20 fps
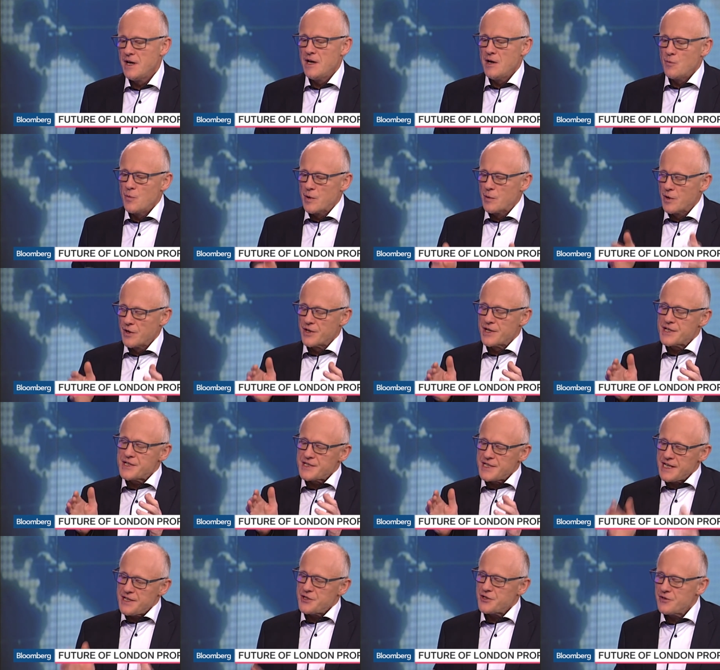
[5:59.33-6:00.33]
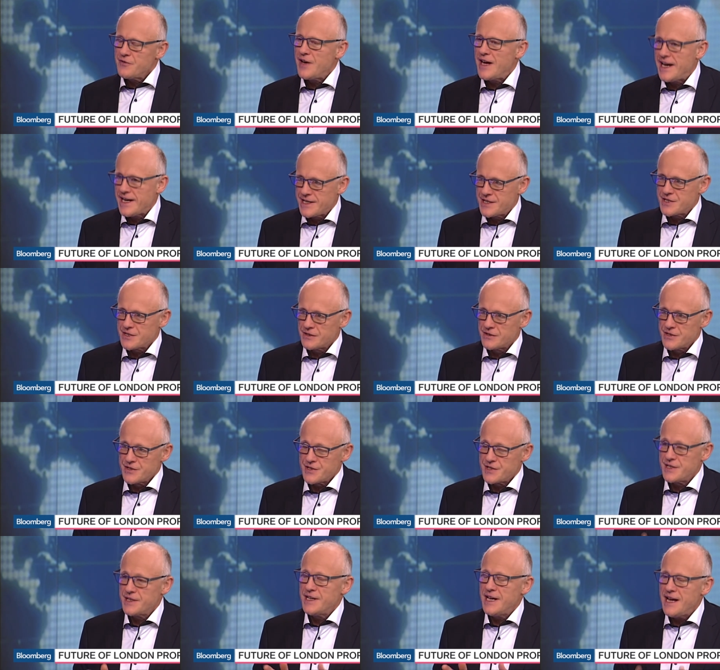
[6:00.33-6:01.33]
We want a centre of
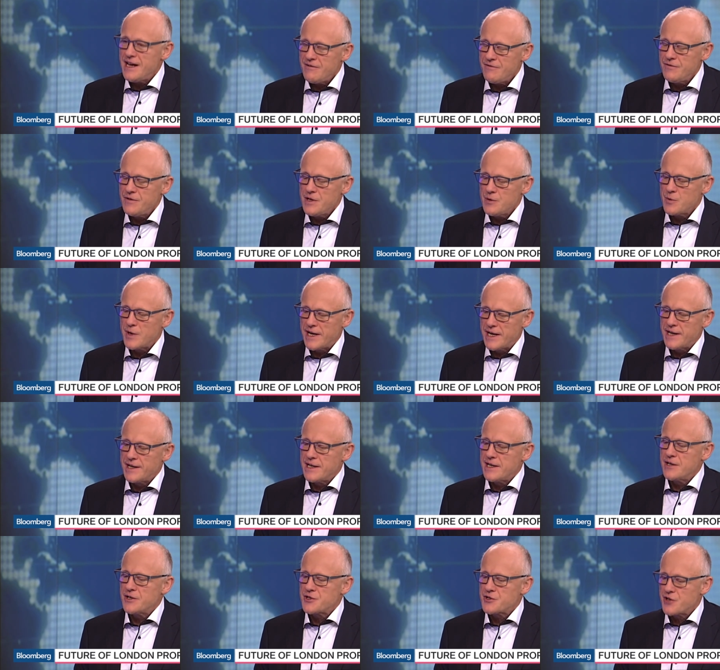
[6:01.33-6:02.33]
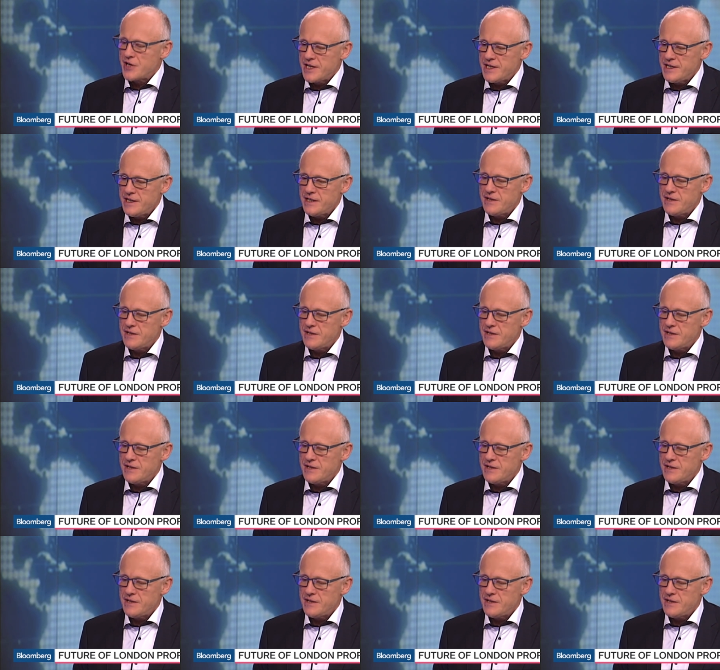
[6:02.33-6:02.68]
excellence in every way, in our trading